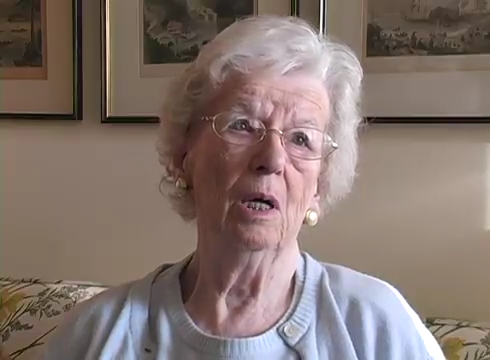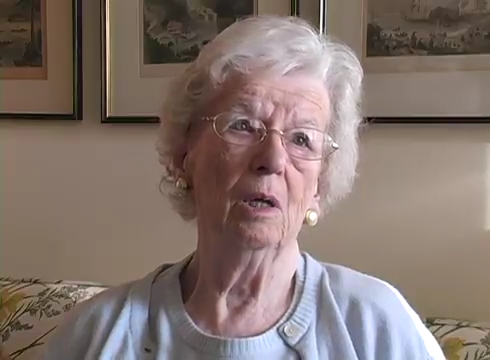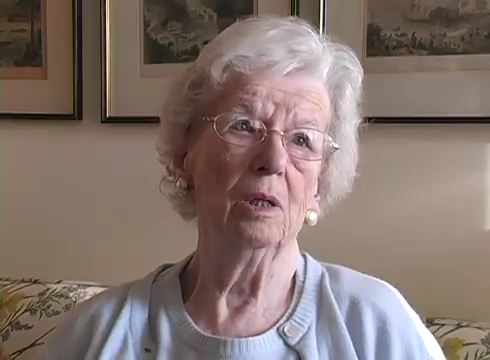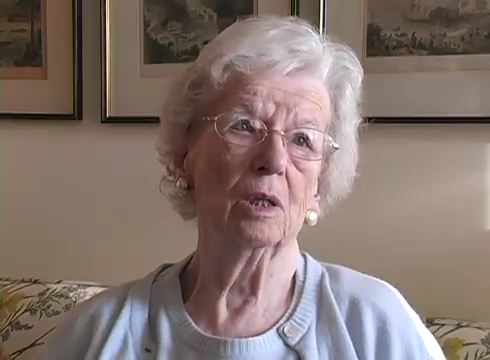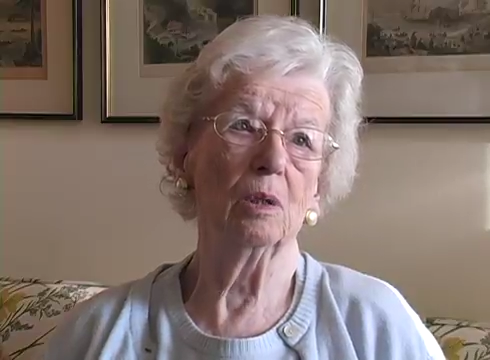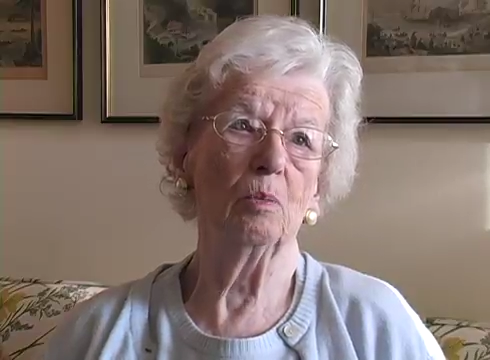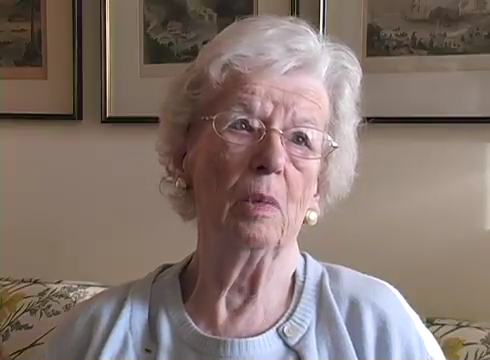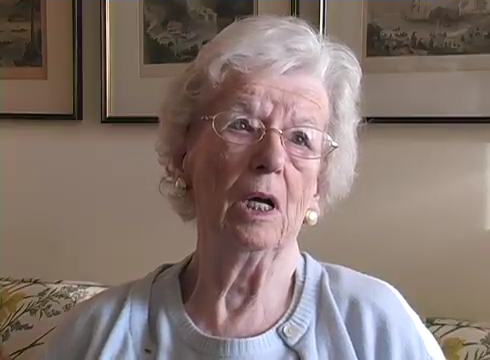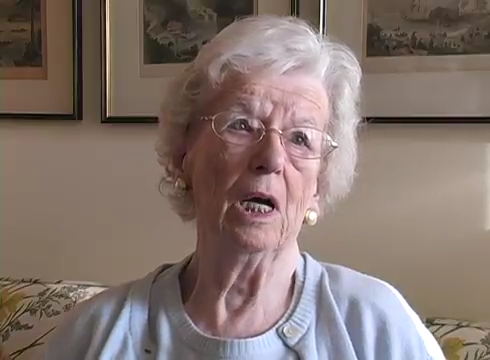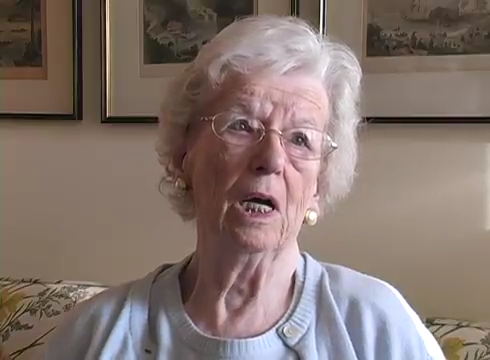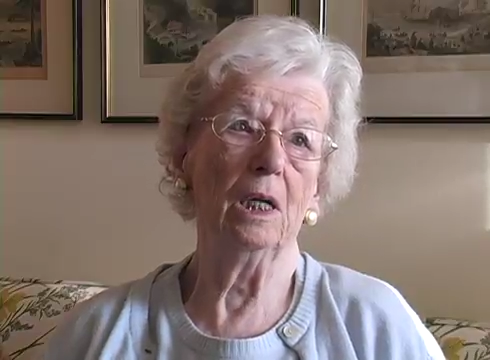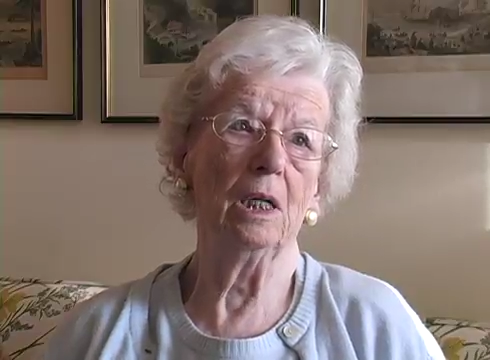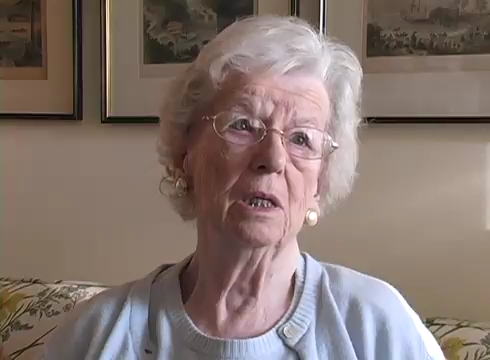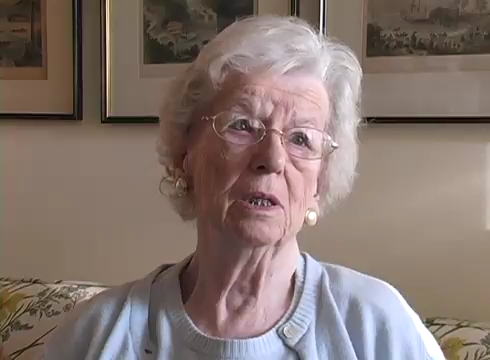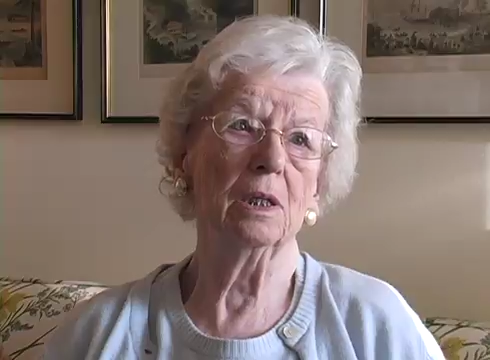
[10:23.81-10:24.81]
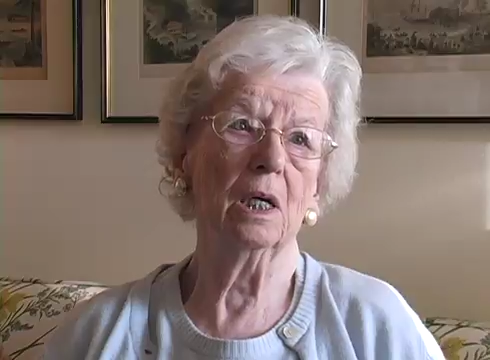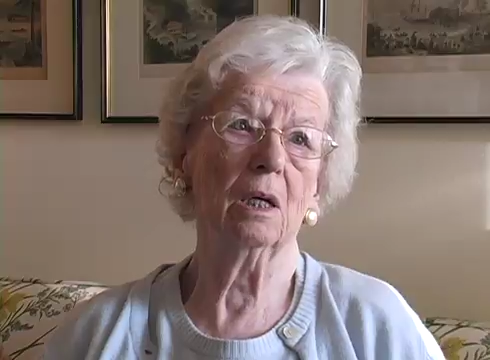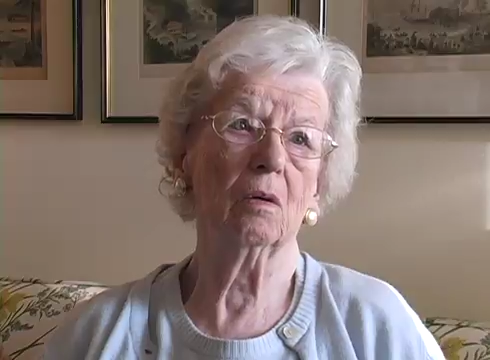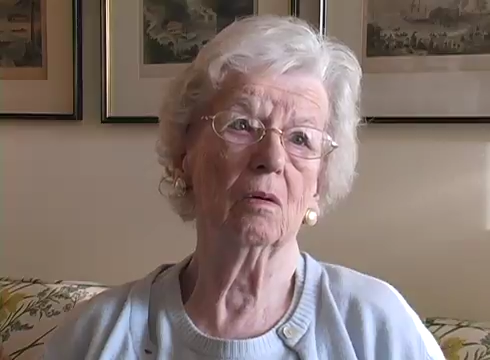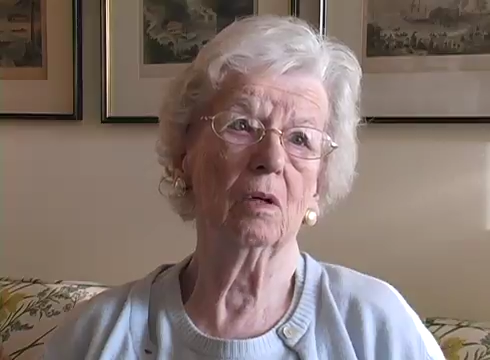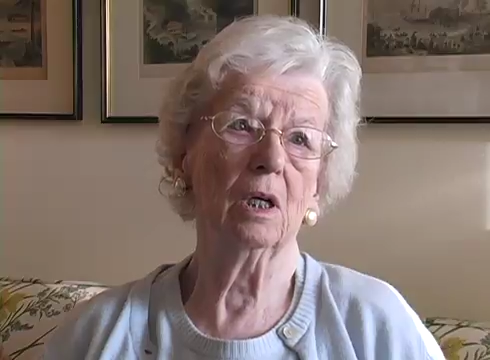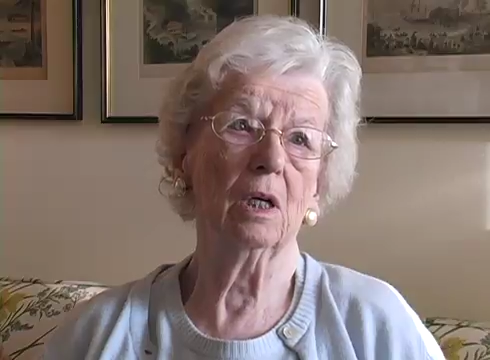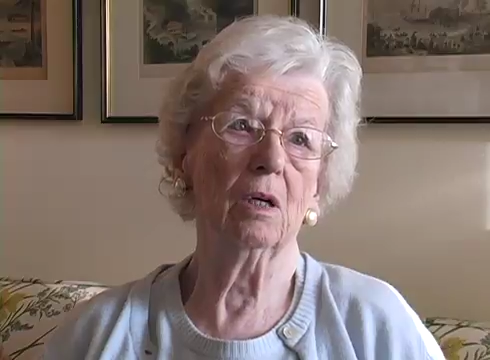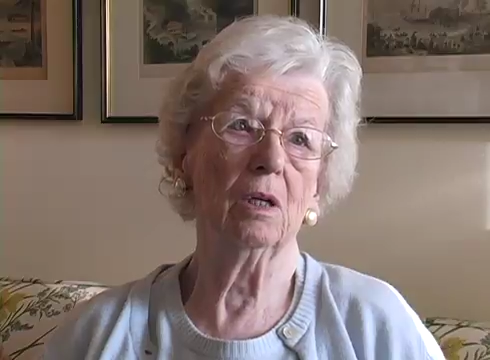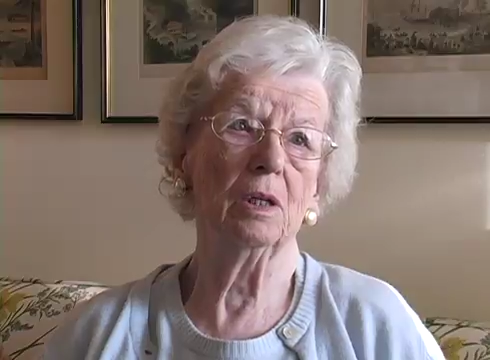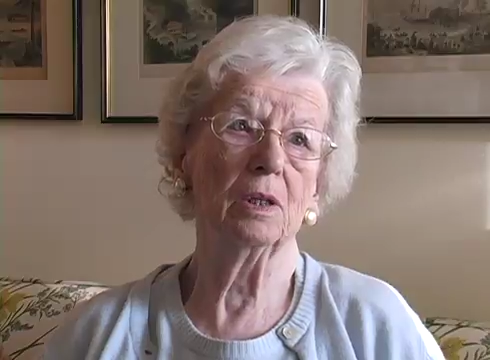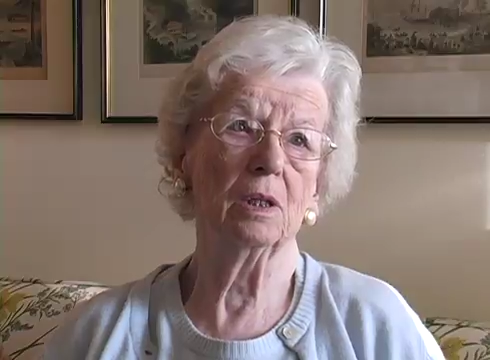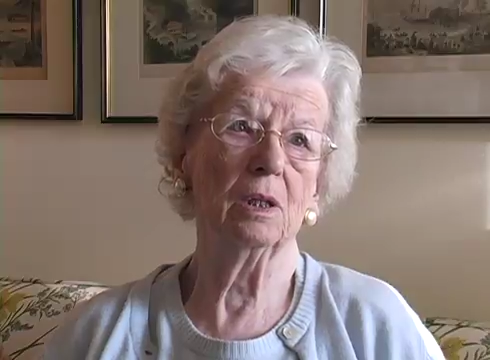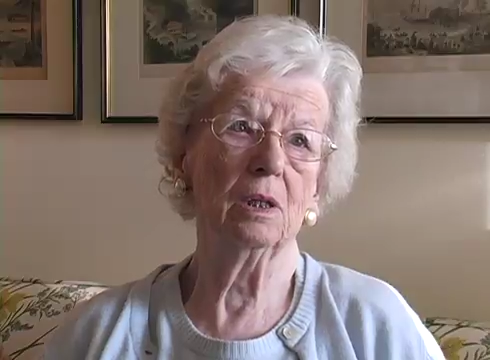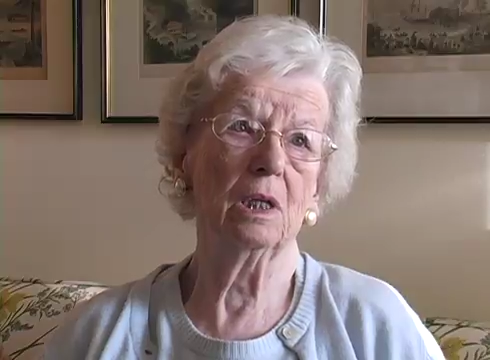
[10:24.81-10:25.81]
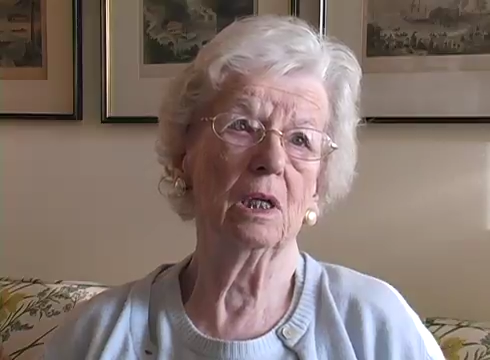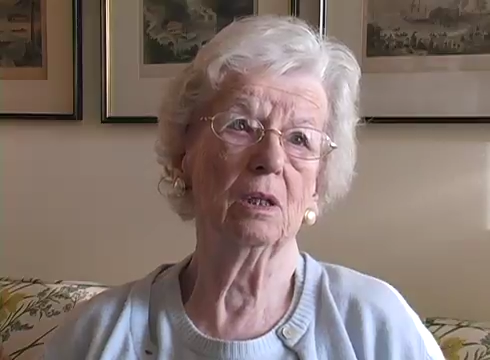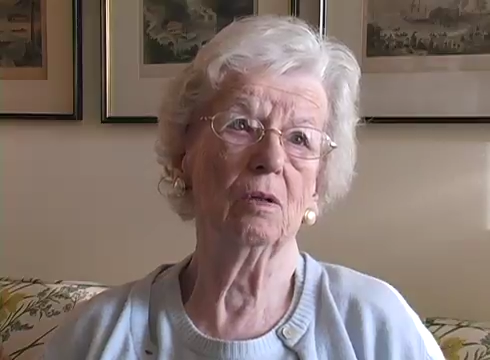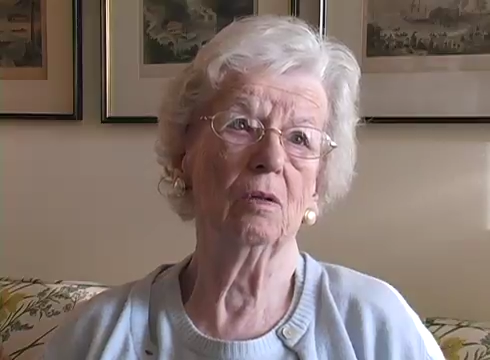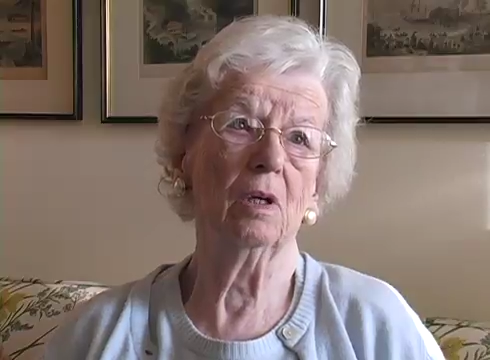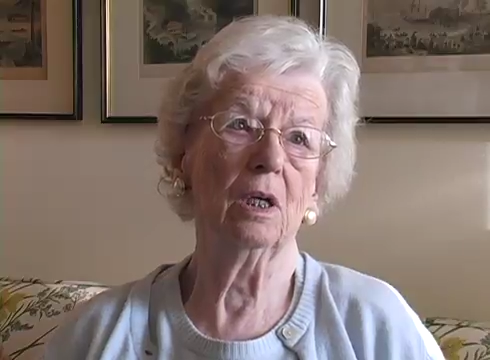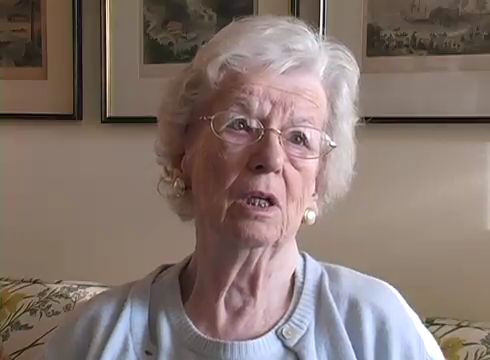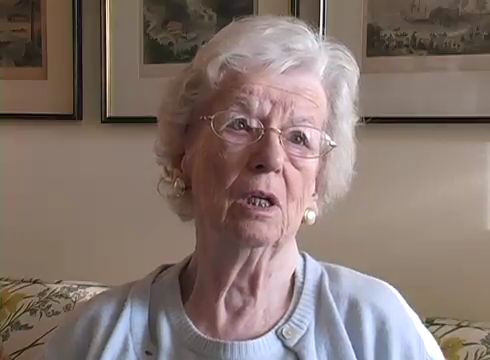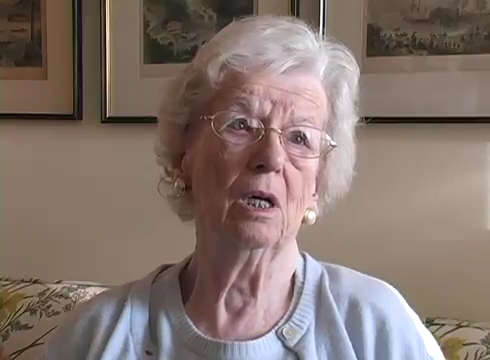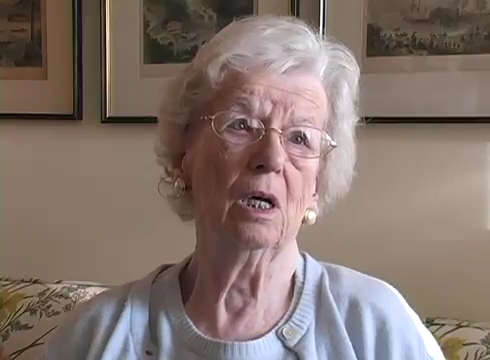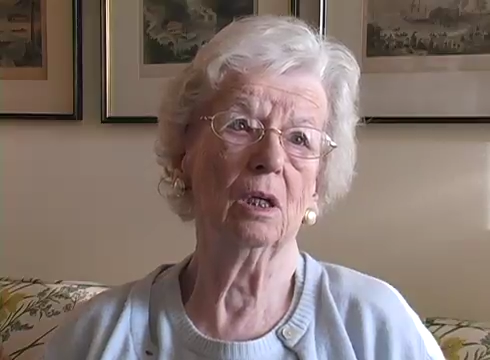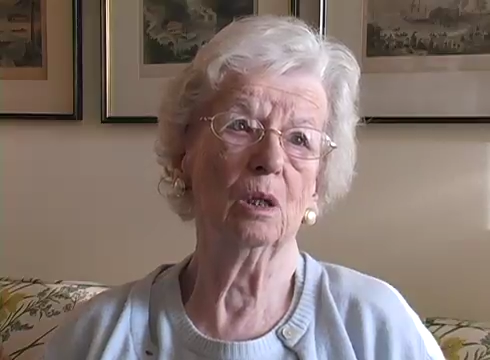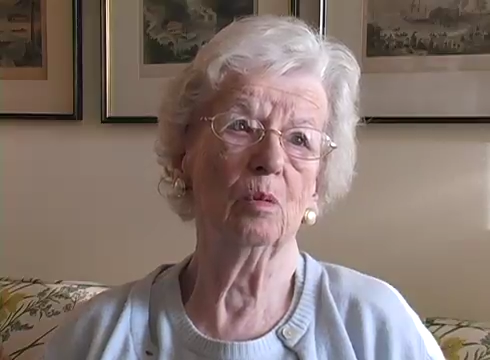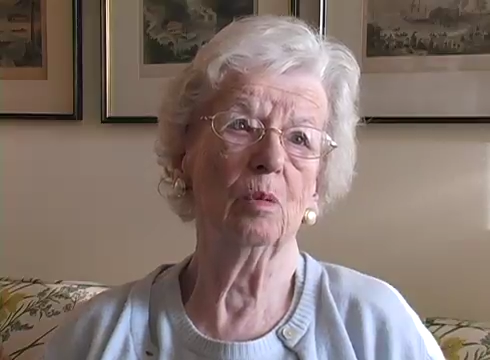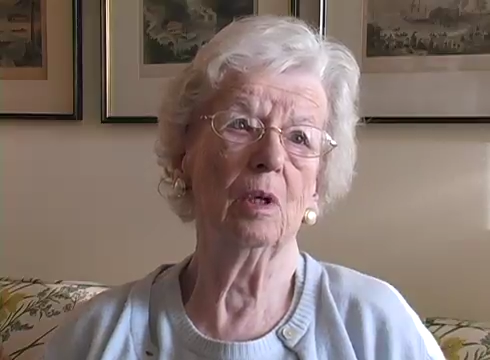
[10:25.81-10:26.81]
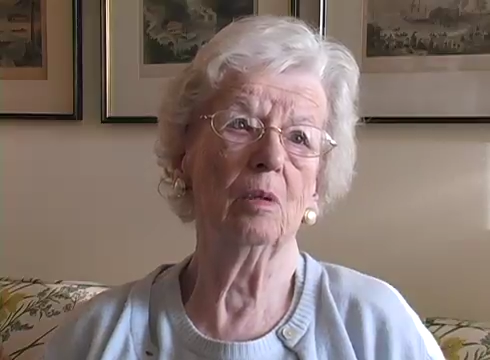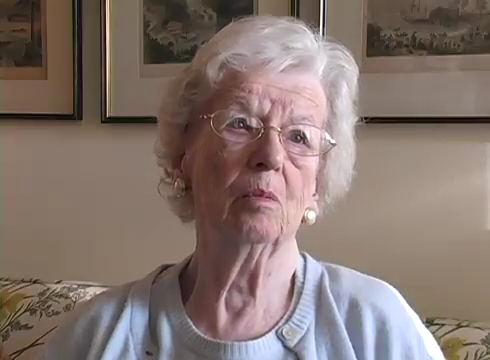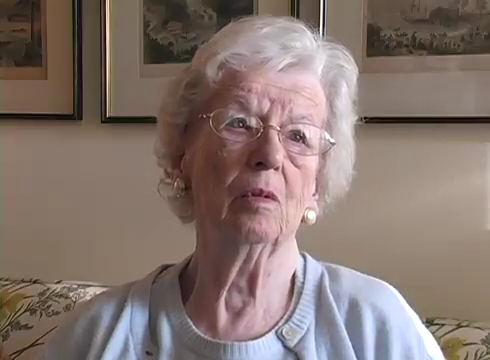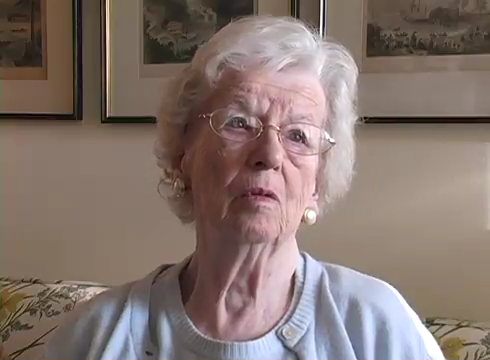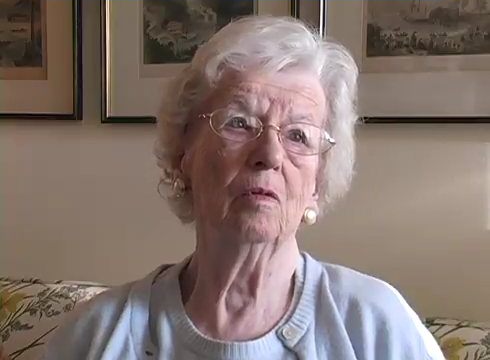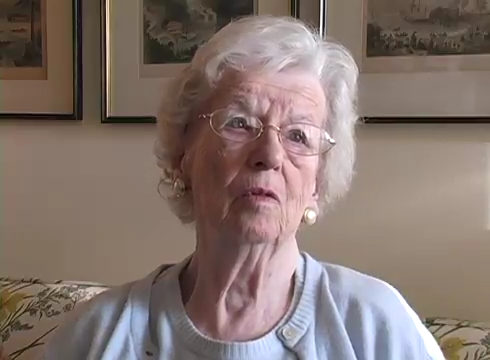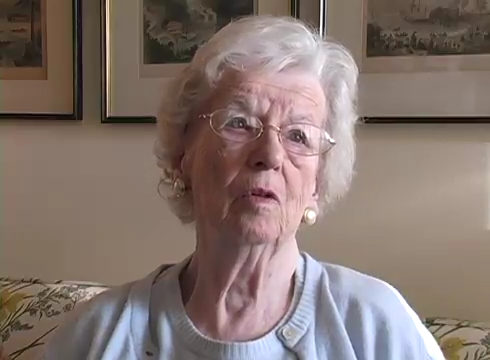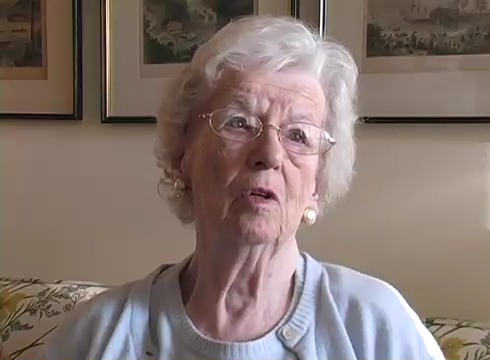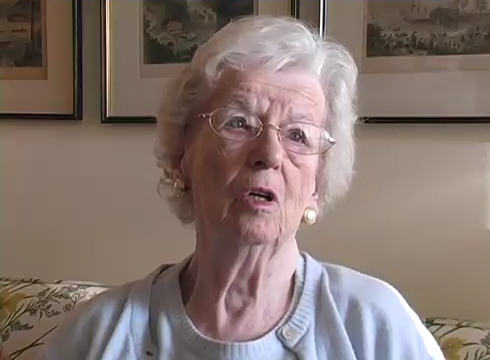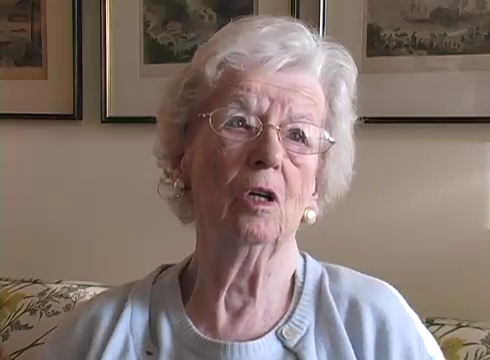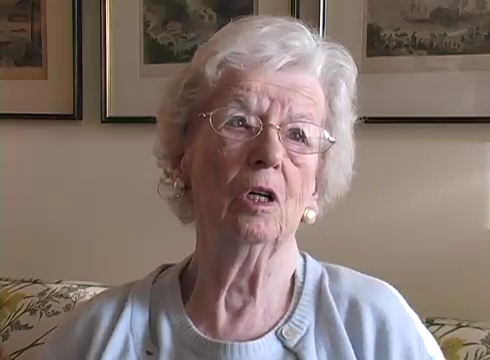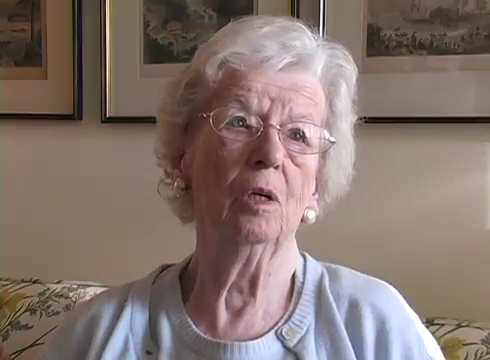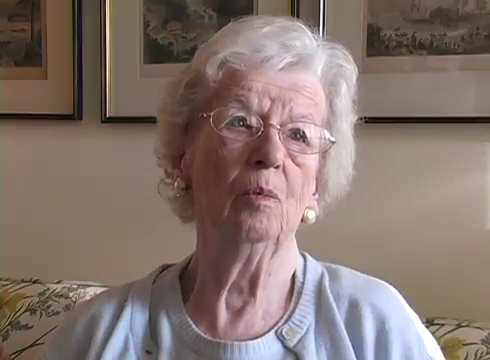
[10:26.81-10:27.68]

supplied the secretaries, etc. I talked about before.